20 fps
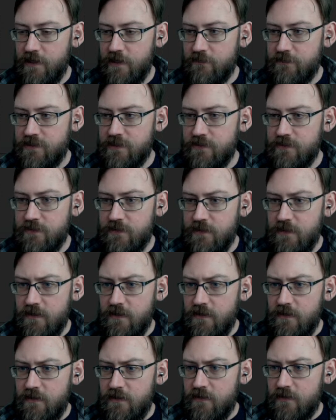Hampton.
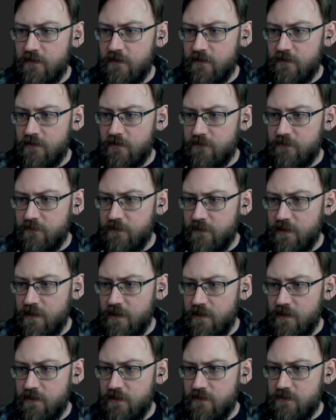Um,
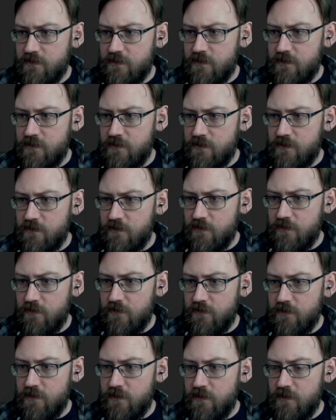and these are
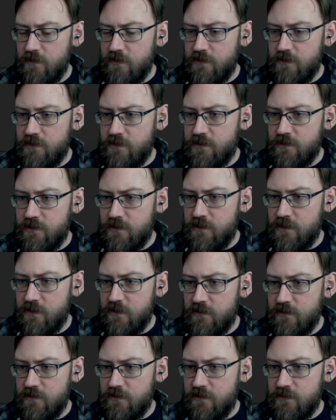all the artists
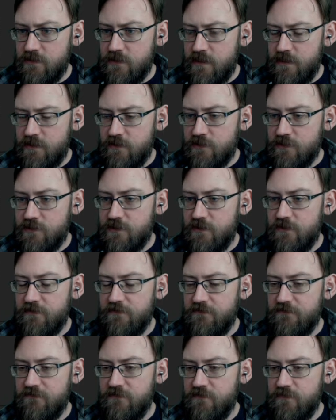and designers
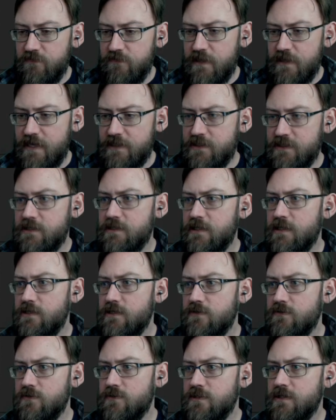of assets that I
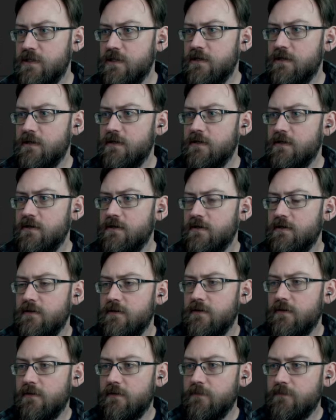used.
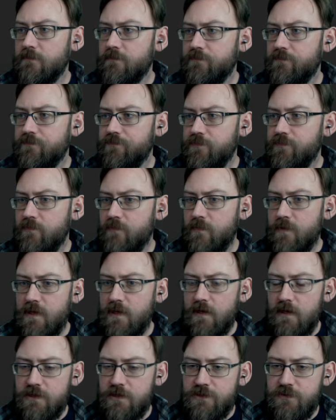Um,
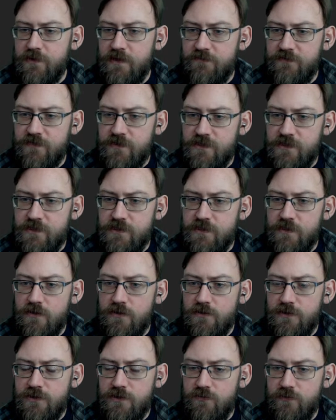I also have this
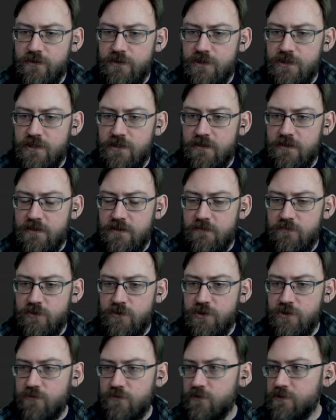cursor widget, um,
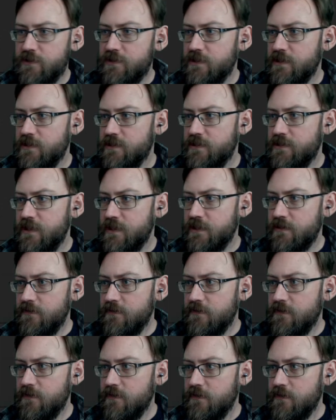which you will see in a second.